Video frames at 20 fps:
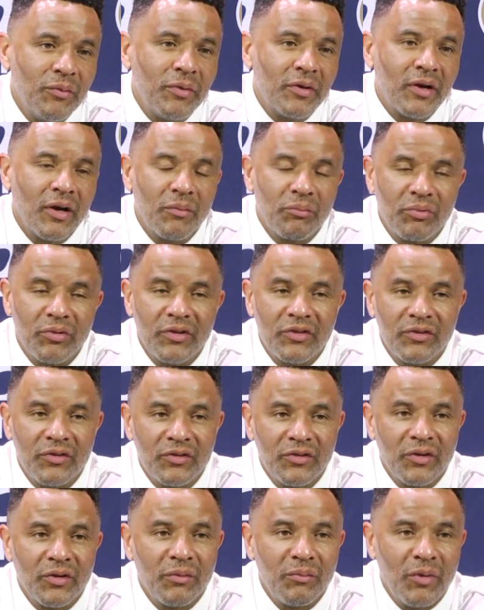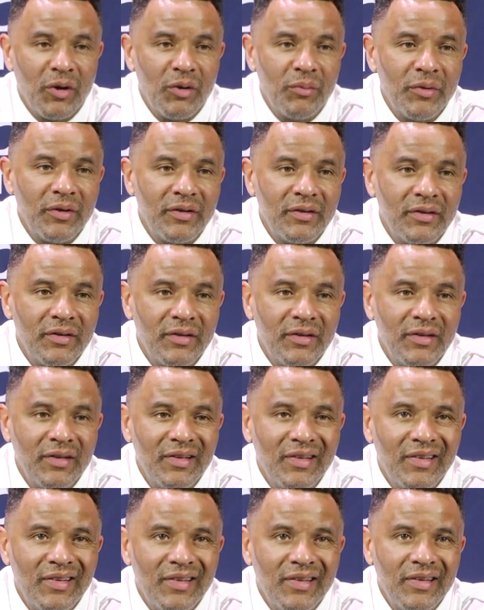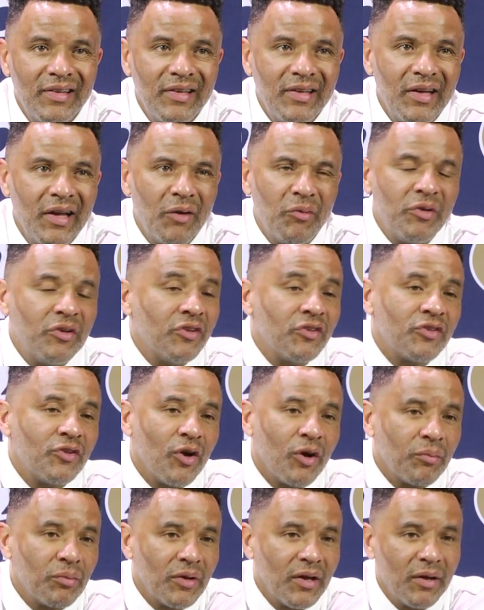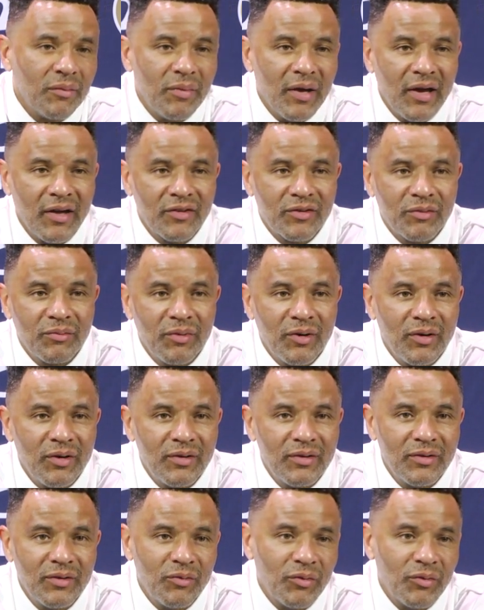become prisoners of the moment and we just start playing basketball.